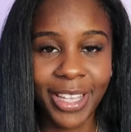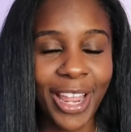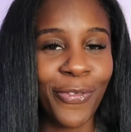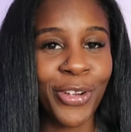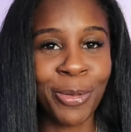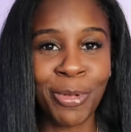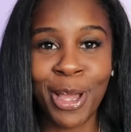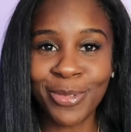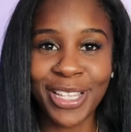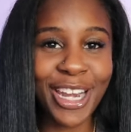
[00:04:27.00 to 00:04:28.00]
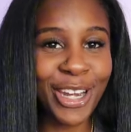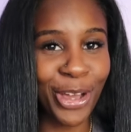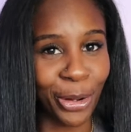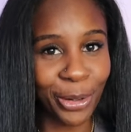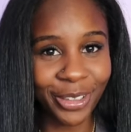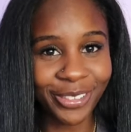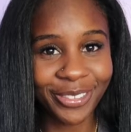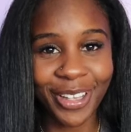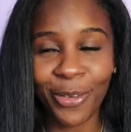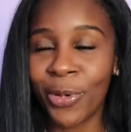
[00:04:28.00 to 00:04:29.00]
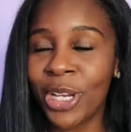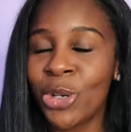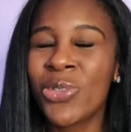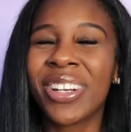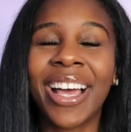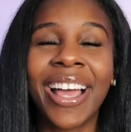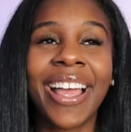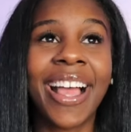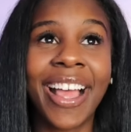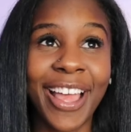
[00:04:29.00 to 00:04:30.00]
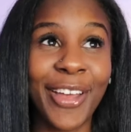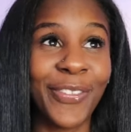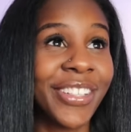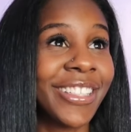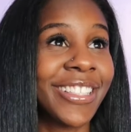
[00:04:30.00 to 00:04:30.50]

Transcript: and for the moms that know we do not have